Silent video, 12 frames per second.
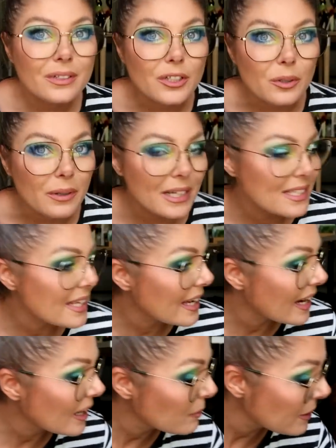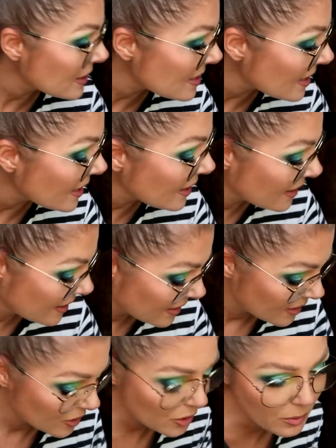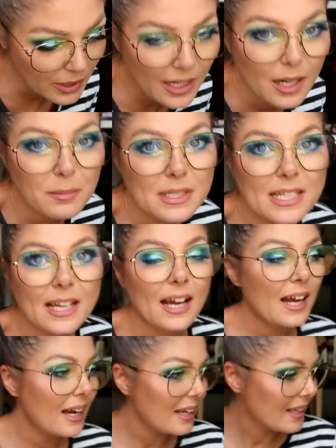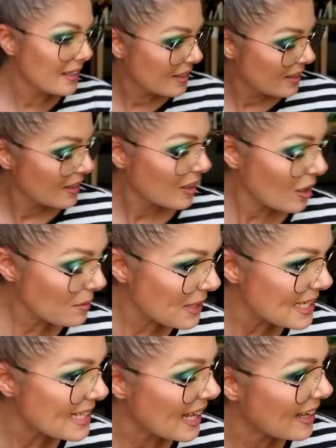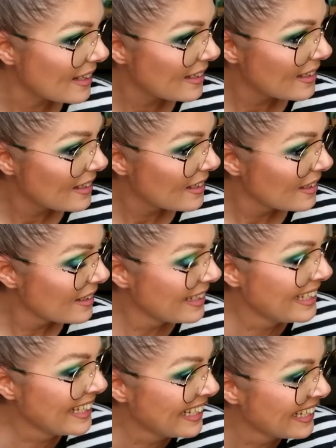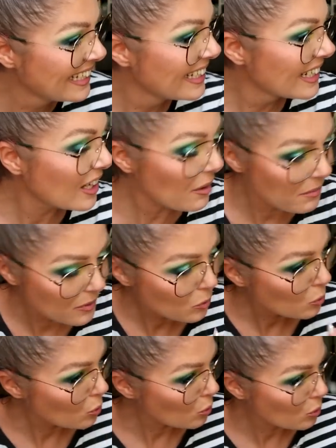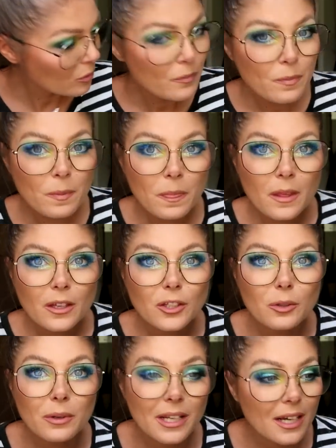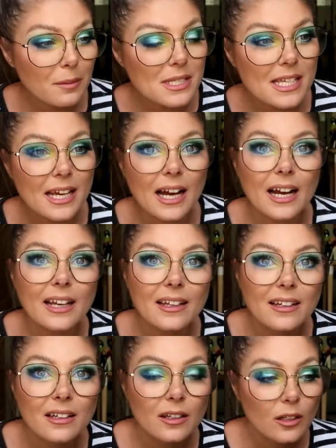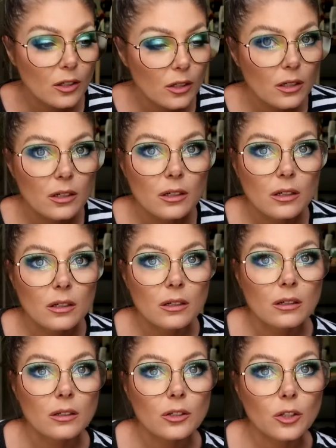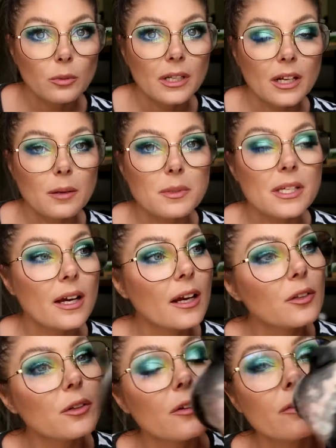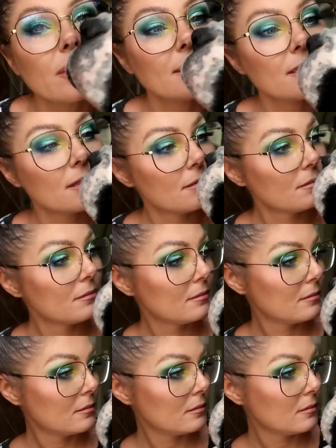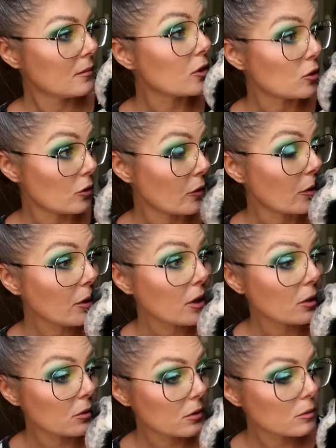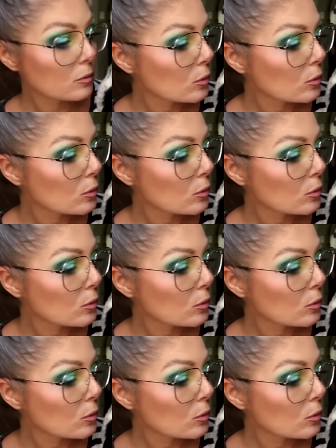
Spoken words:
Do you wanna say hi, Bisbee? Do you wanna come and say hi? Come, Tesla. Come. Do you wanna come and say hi? Do you wanna come and say hi to the friends? Yes, you're very cute.